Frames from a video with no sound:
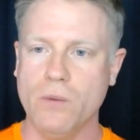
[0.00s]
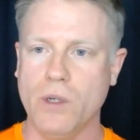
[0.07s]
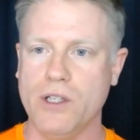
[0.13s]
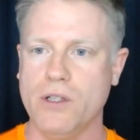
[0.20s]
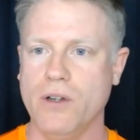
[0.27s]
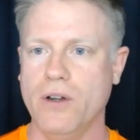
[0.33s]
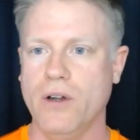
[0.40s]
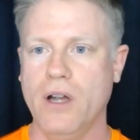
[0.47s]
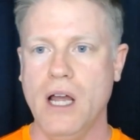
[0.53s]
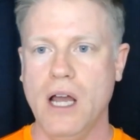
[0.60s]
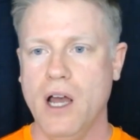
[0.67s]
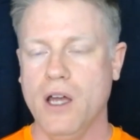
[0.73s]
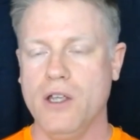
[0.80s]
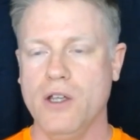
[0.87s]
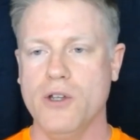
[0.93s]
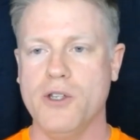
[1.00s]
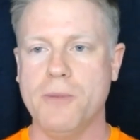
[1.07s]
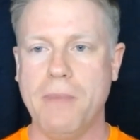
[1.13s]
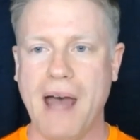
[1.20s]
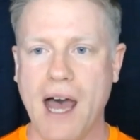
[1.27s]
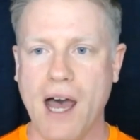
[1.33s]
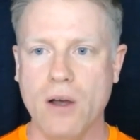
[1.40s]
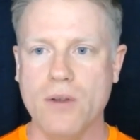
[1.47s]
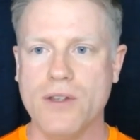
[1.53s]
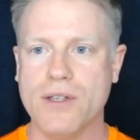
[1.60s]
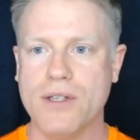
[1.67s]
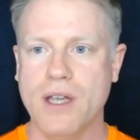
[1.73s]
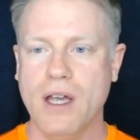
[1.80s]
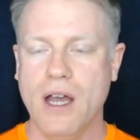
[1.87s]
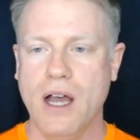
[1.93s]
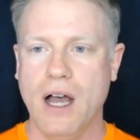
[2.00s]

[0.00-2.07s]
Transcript: with your spouse,